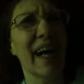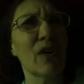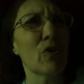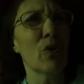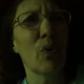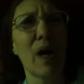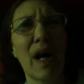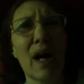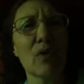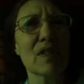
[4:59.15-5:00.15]
I don't
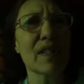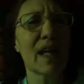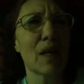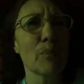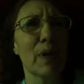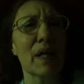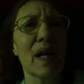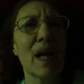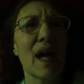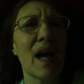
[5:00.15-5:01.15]
know how to say it,
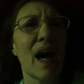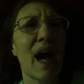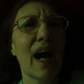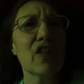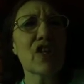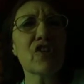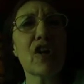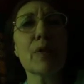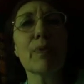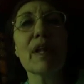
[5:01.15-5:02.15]
but I just
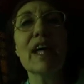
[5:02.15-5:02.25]
started